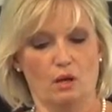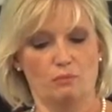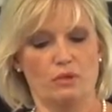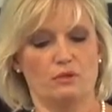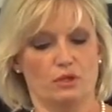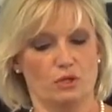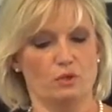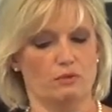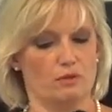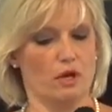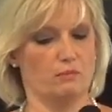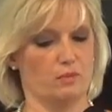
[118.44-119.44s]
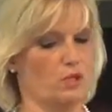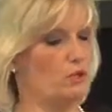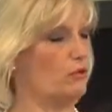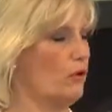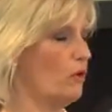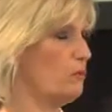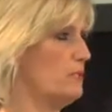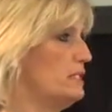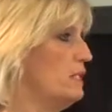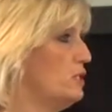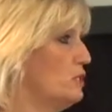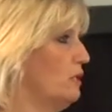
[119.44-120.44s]
but that you have come to your royal
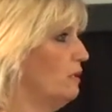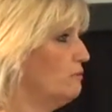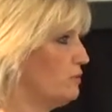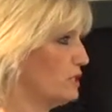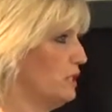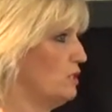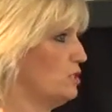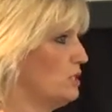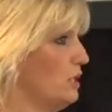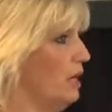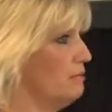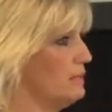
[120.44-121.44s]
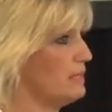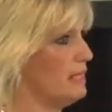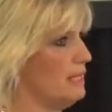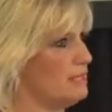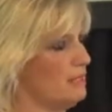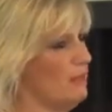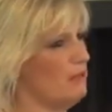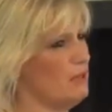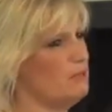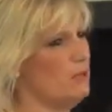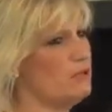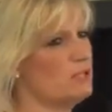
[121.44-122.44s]
position for such a time as this. And I
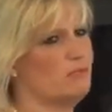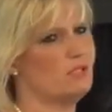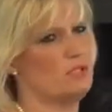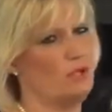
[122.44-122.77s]
think most of us